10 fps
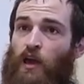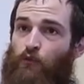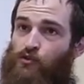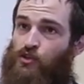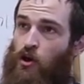
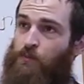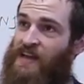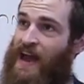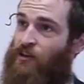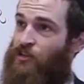If you stop
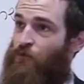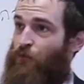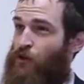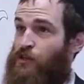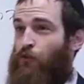to actually,
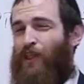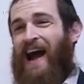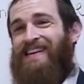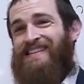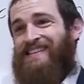first of
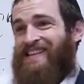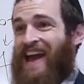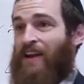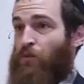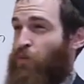all,
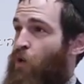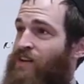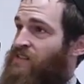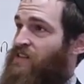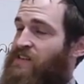understand
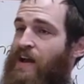what is the